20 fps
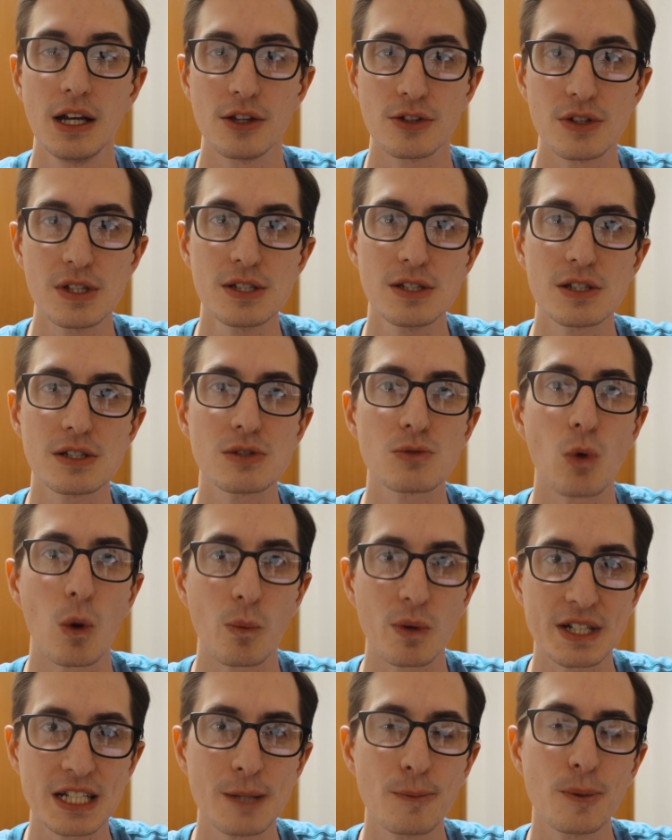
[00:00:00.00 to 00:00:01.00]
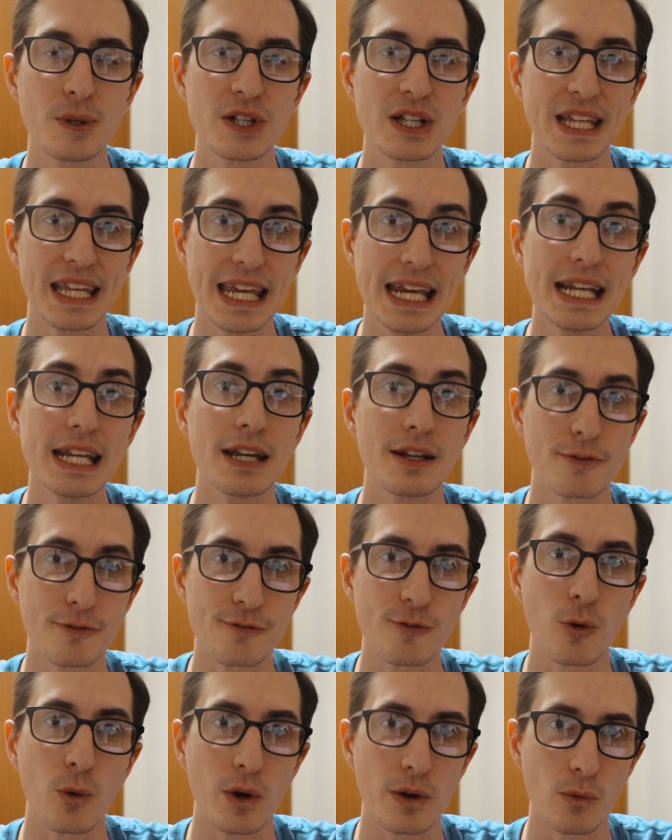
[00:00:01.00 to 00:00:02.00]
So this is when we're typically eating
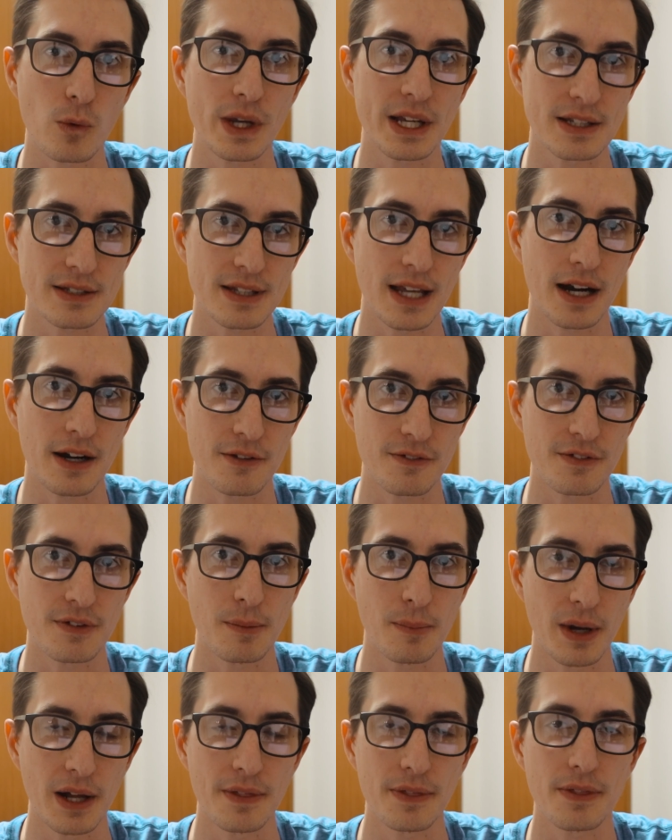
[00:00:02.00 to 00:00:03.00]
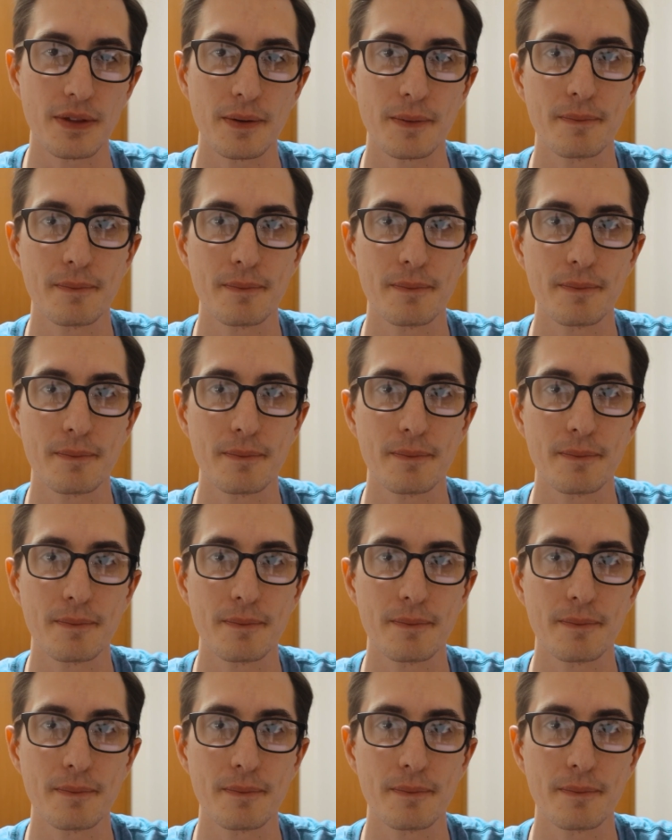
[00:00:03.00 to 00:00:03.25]
4 weeks out of the month.